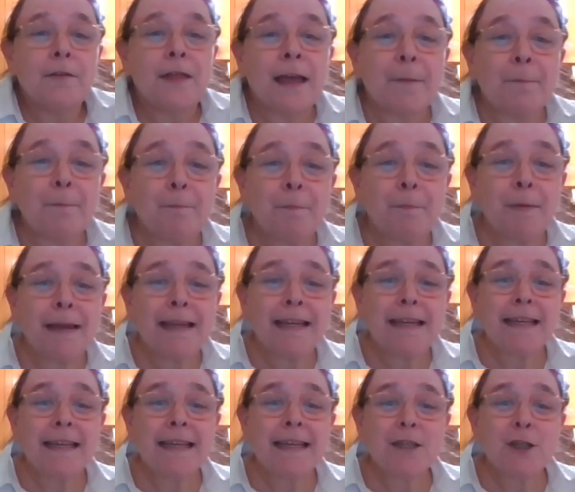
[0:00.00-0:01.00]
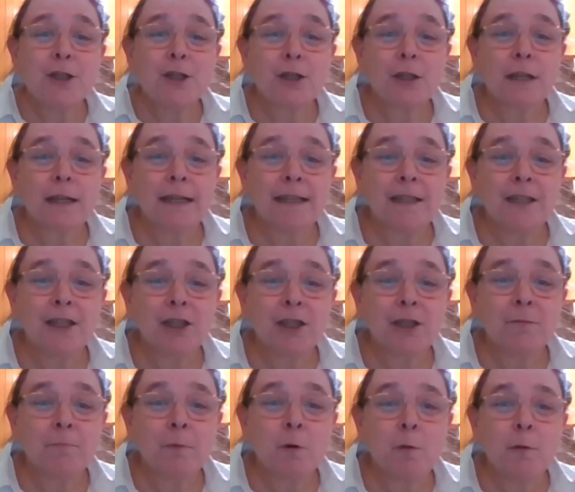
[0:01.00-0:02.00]
that big dish is
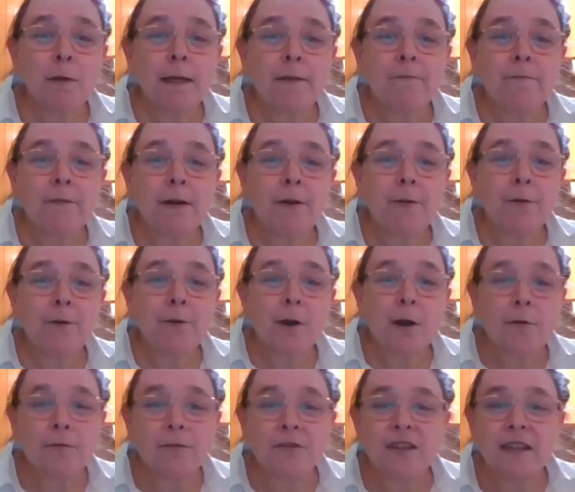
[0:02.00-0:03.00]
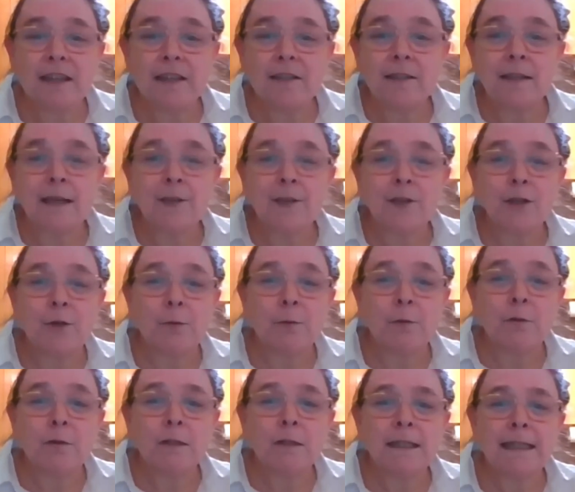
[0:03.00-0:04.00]
smoking farther off, said Sancho.
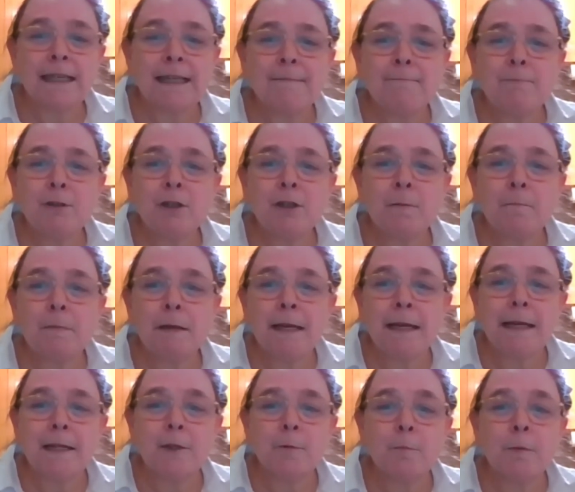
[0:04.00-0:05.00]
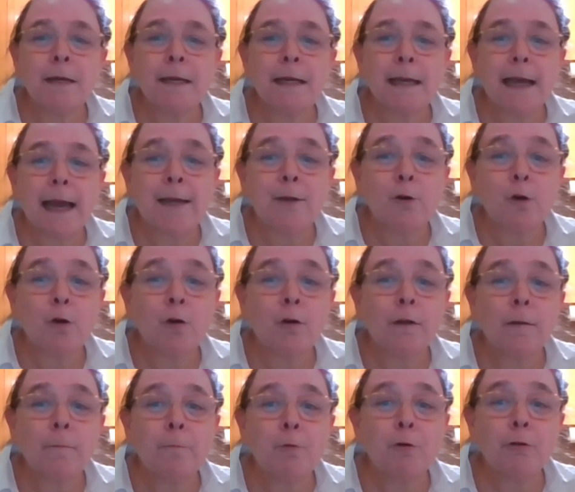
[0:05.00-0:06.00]
Seems to me to be an
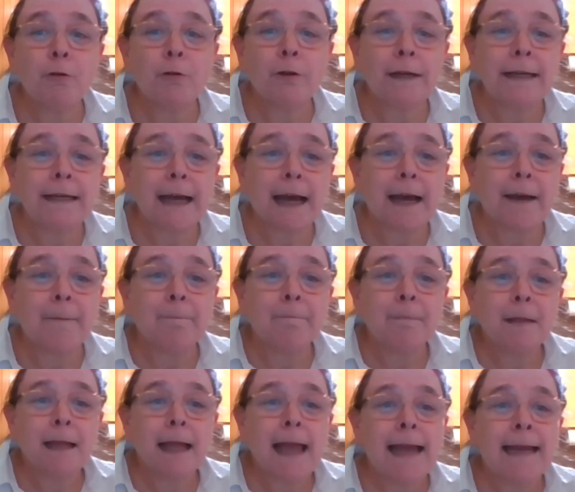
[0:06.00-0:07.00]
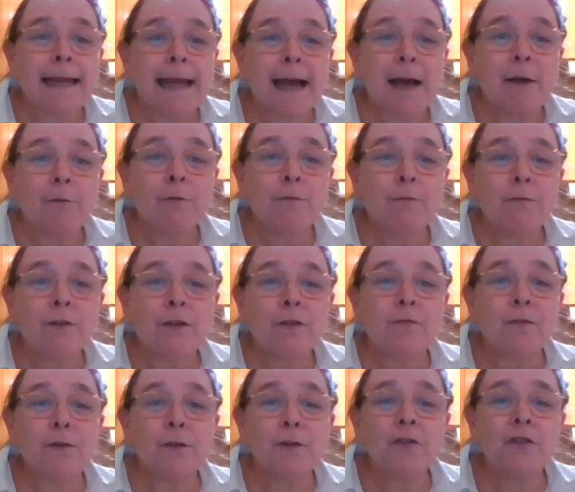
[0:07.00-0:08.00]
olla podrida, and out of the
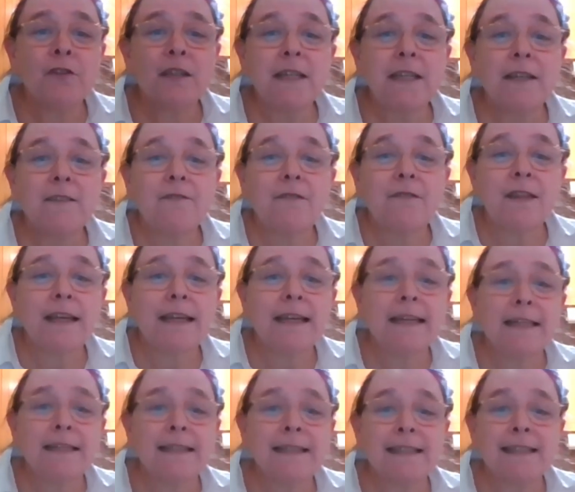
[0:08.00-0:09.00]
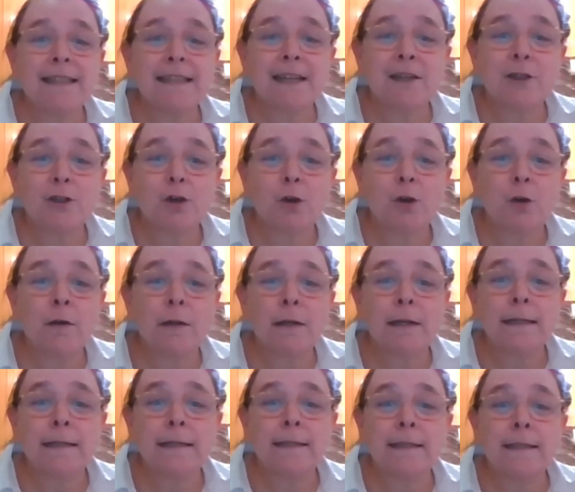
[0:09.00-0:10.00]
diversity of things in such
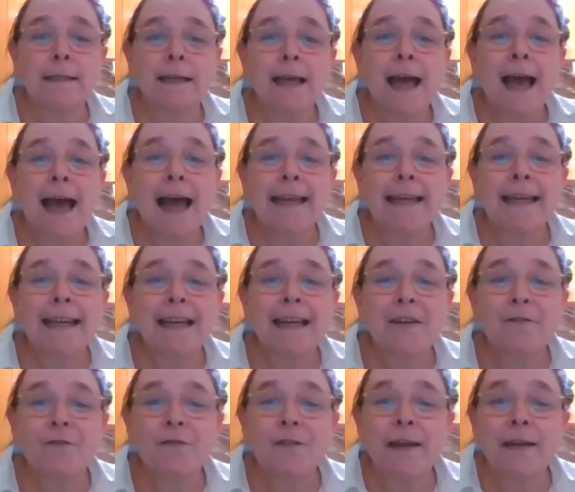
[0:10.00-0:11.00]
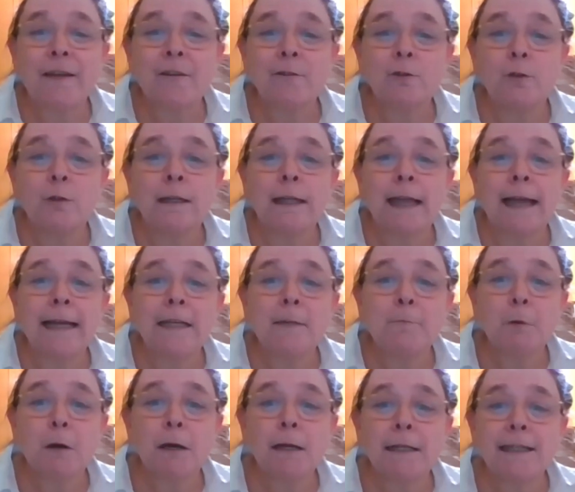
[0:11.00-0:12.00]
ollas, I cannot fail to light
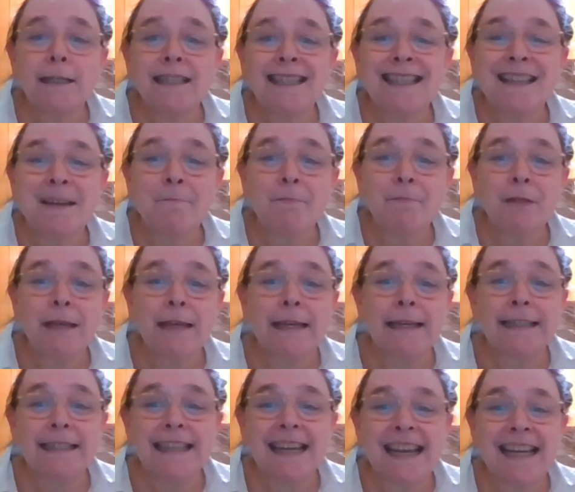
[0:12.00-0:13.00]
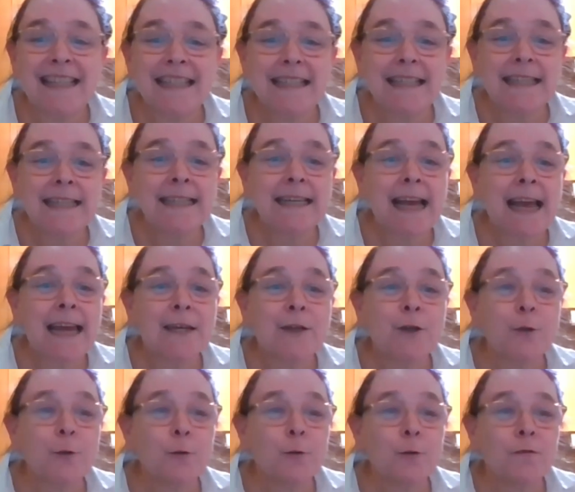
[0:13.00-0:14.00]
upon something tasty
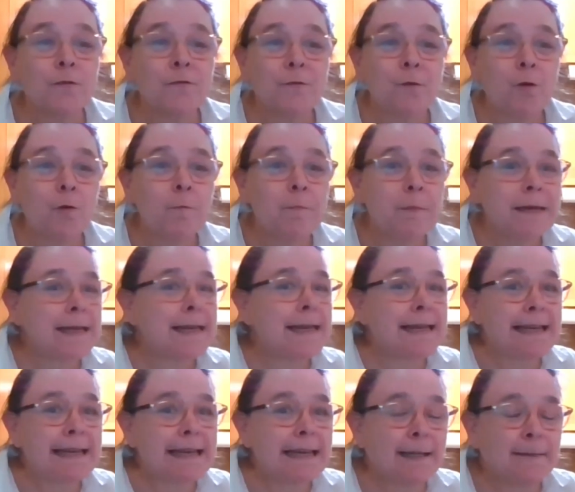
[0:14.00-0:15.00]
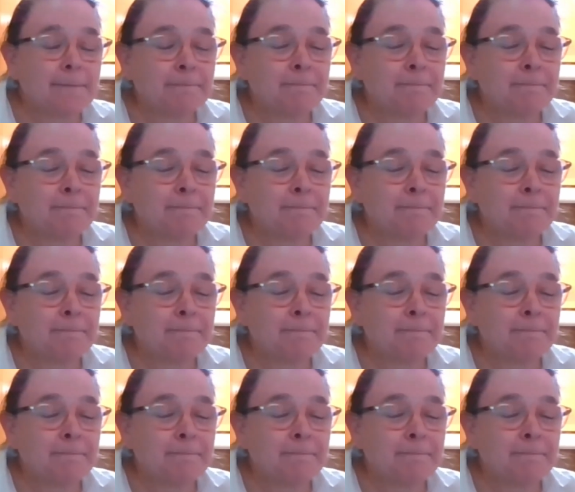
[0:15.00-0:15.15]
and good for me.